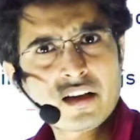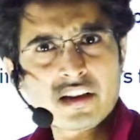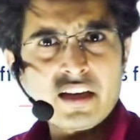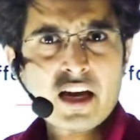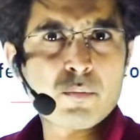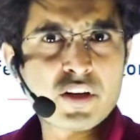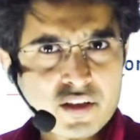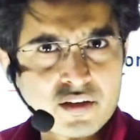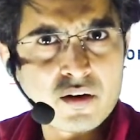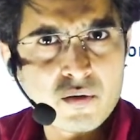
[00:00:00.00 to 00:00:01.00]
nothing can be
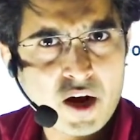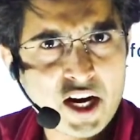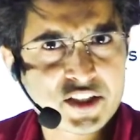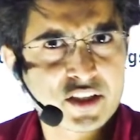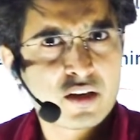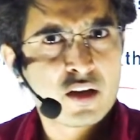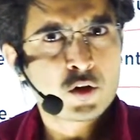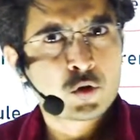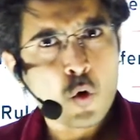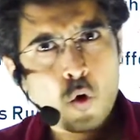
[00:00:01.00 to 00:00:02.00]
done, right?
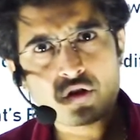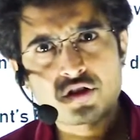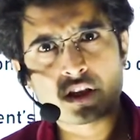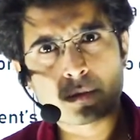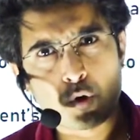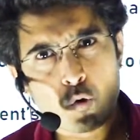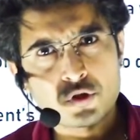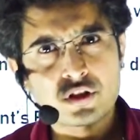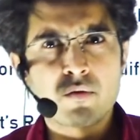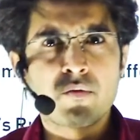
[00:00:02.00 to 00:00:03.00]
Those
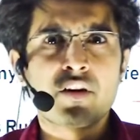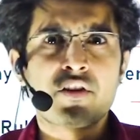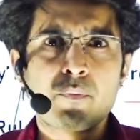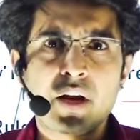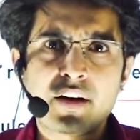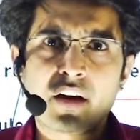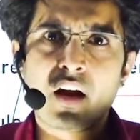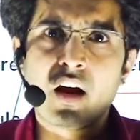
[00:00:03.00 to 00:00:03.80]
disputes will remain